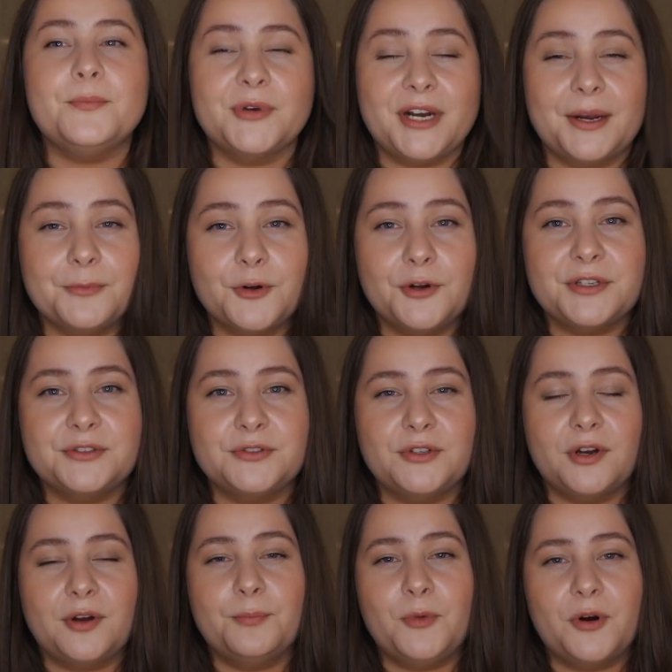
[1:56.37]
But I'm going to
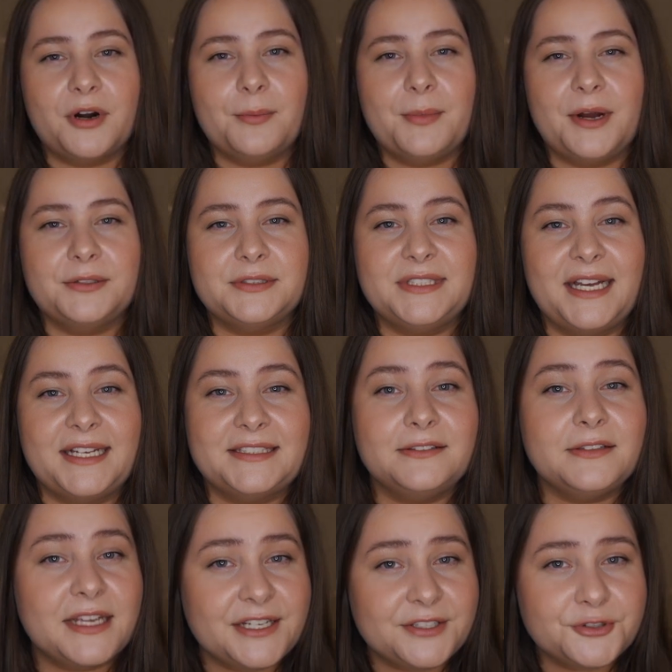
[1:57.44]
talk more about that
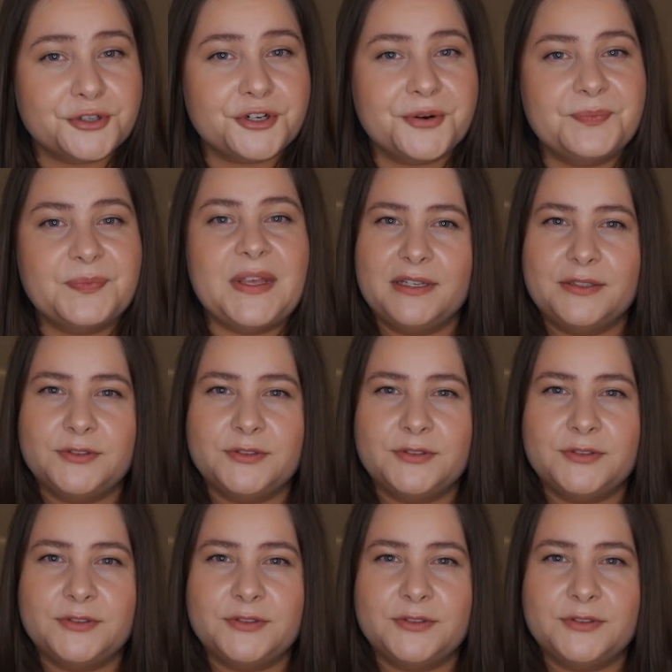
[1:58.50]
later.